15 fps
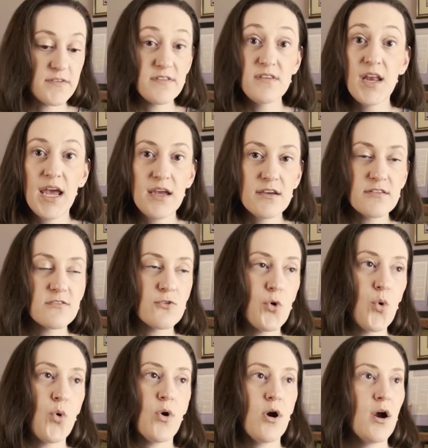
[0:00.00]
snakes
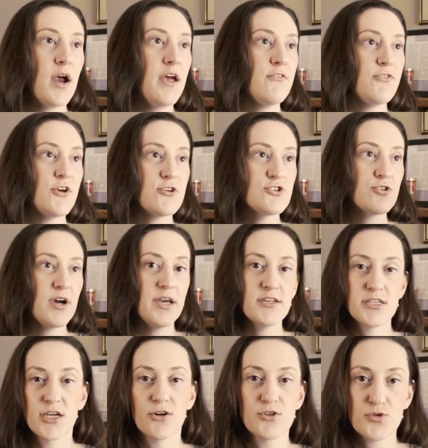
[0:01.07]
or if they're trying
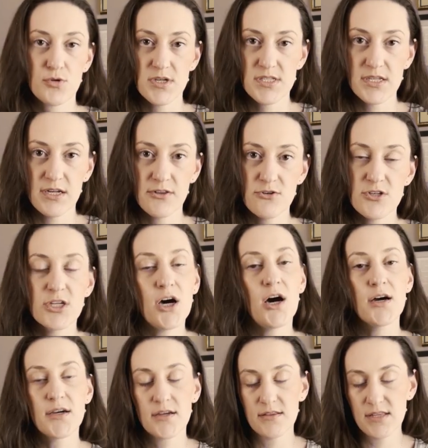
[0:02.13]
to go towards another
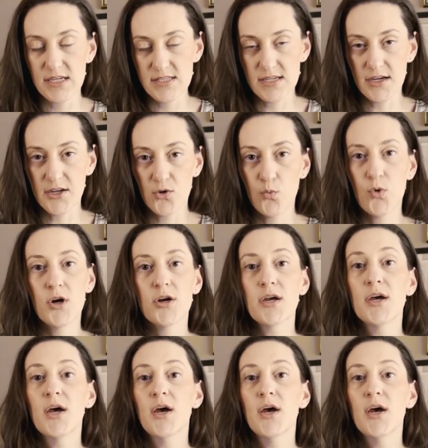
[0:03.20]
dog, that's not gonna work.